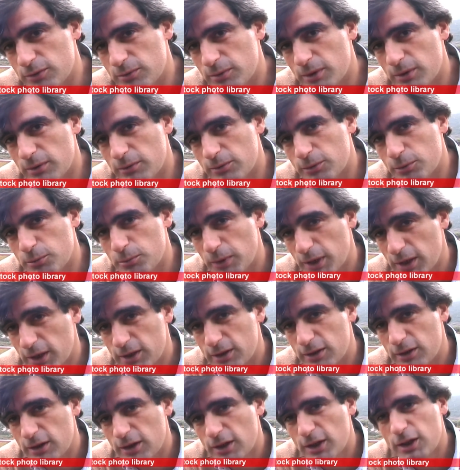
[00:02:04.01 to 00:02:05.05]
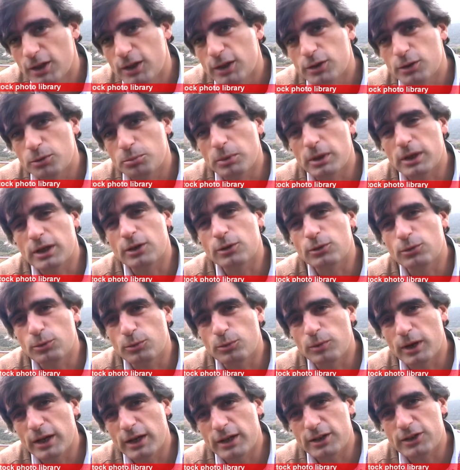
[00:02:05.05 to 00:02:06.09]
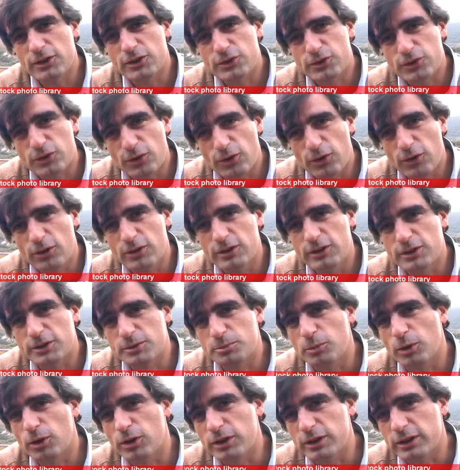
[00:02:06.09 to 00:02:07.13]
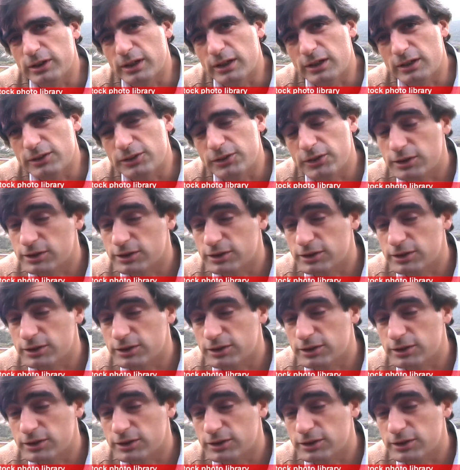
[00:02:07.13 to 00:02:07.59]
Well, to make a good wine, it's all the small details.